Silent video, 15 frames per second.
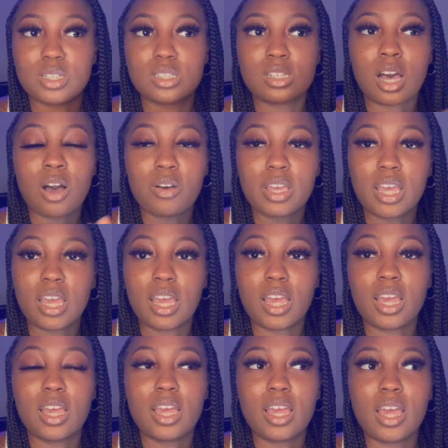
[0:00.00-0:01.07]
talking
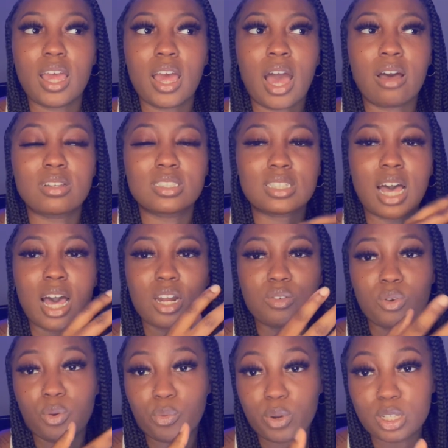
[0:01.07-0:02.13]
outside of a
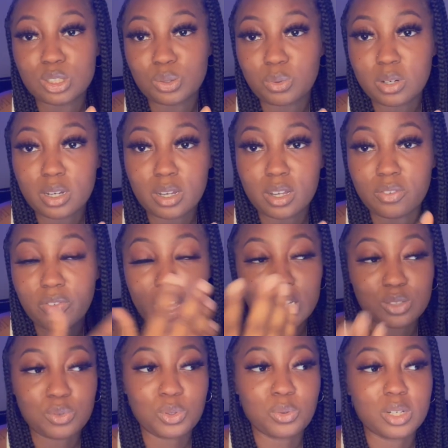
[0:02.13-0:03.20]
restaurant, a fast
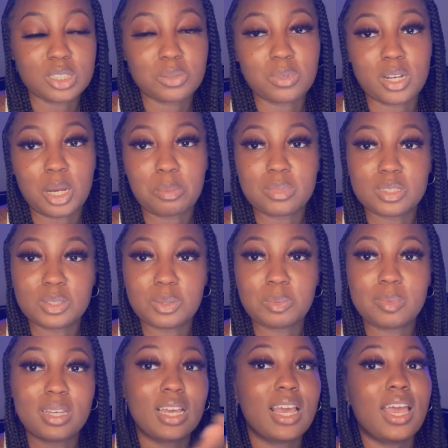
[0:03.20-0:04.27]
food restaurant, I'm
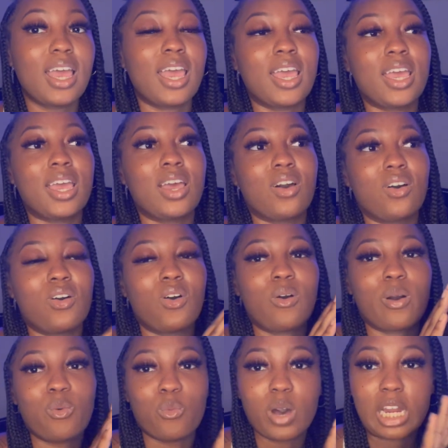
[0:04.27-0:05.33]
assuming, and
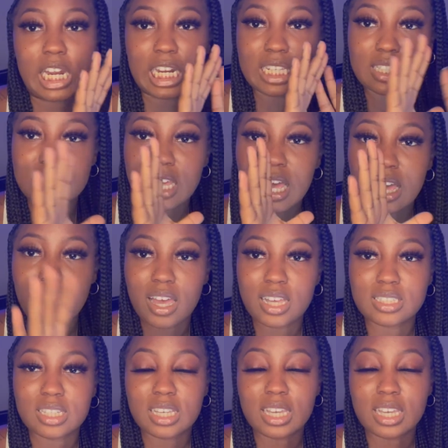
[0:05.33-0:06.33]
on one of the signs it